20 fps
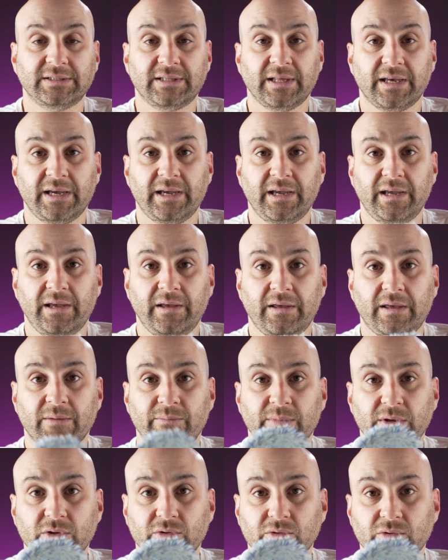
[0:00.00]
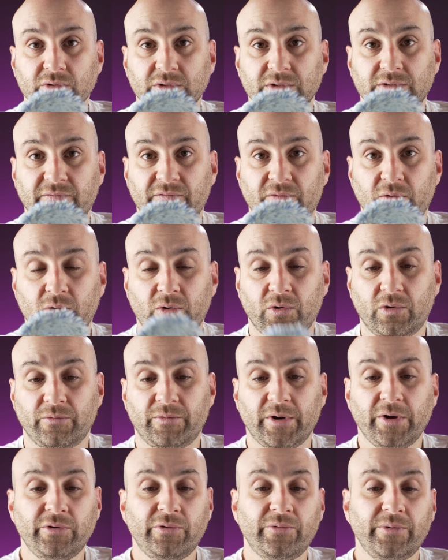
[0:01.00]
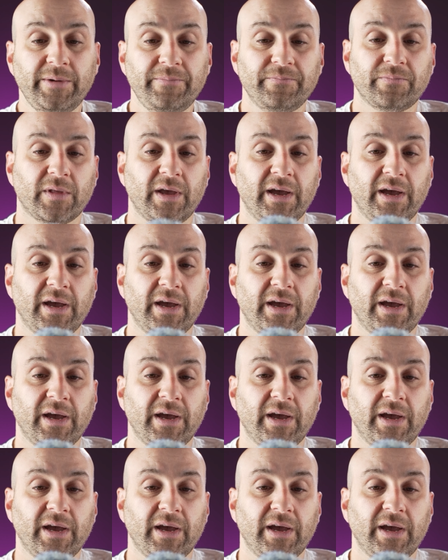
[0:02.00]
they can be used for rotary,